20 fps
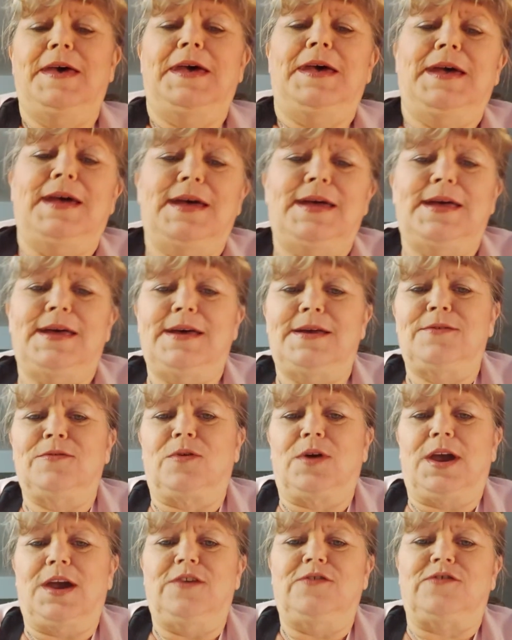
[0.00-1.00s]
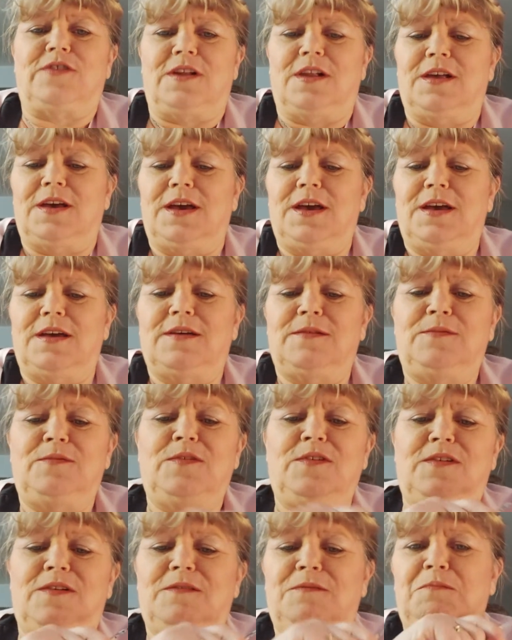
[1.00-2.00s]
And occasionally
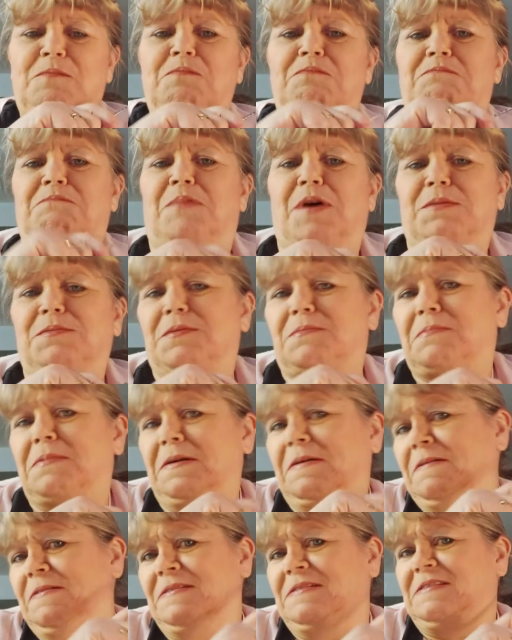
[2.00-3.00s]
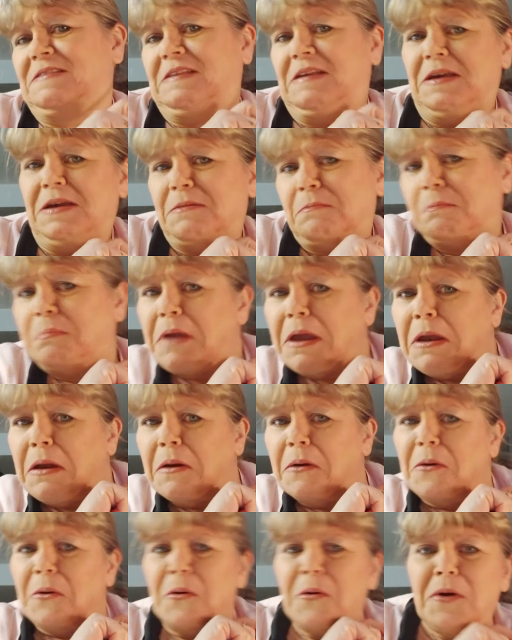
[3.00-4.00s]
you probably see a
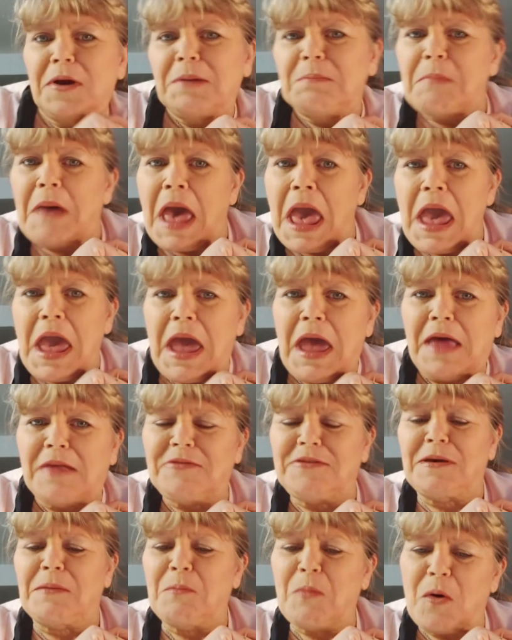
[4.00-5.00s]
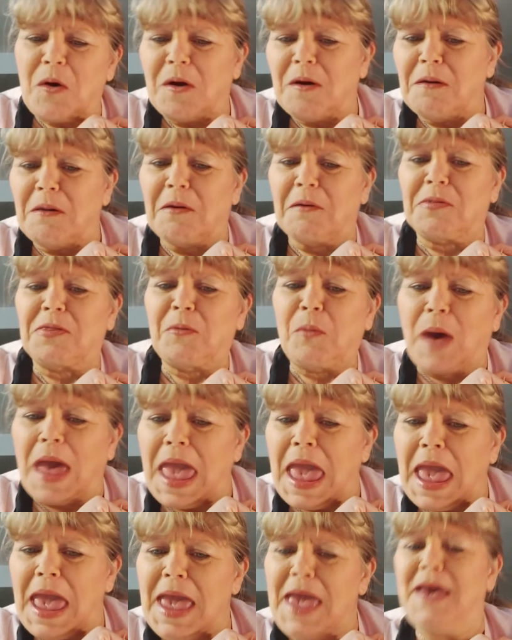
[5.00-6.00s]
beer in my hand somewhere along the
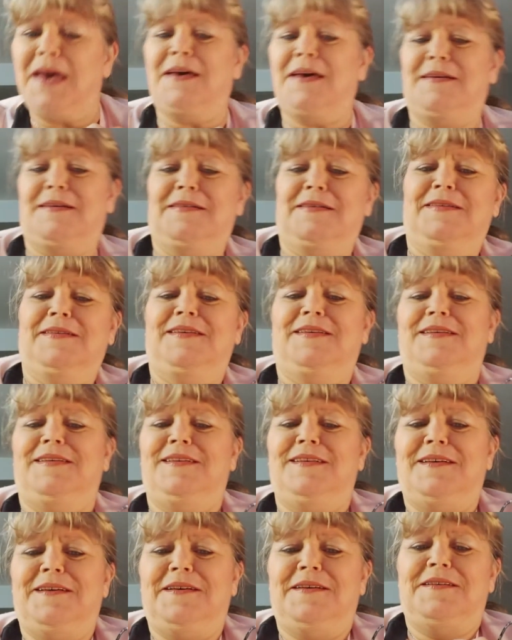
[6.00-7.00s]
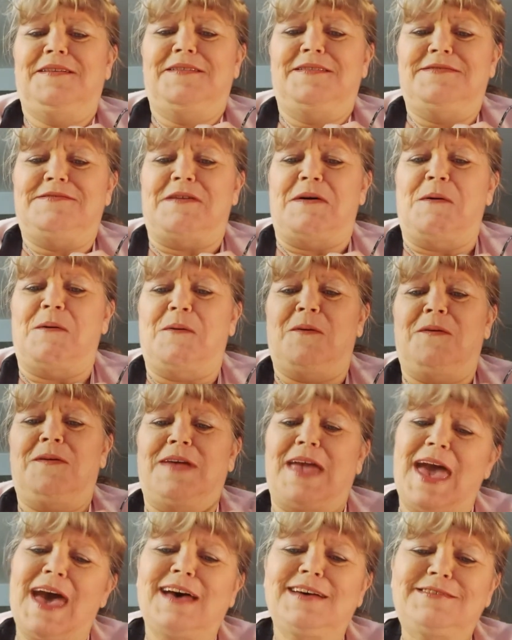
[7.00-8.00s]
way. So
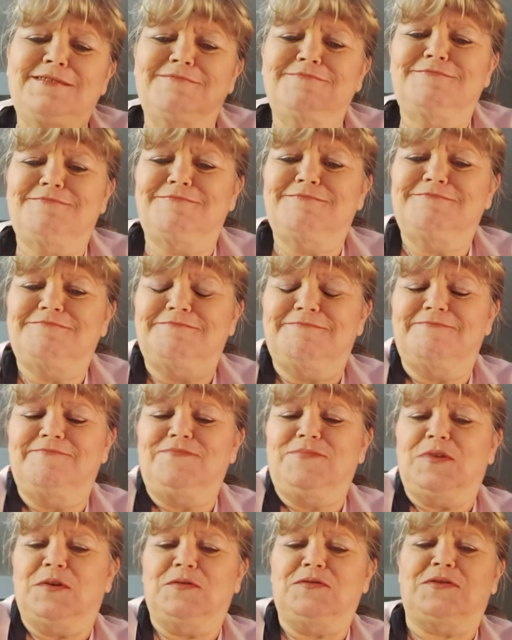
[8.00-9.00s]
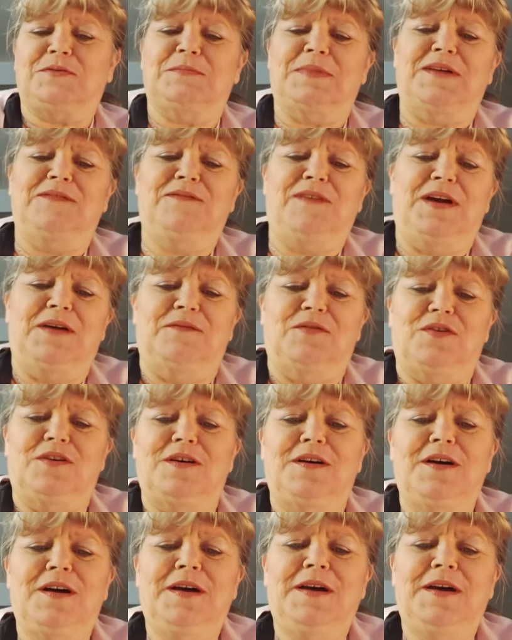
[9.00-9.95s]
yeah, those are my favorite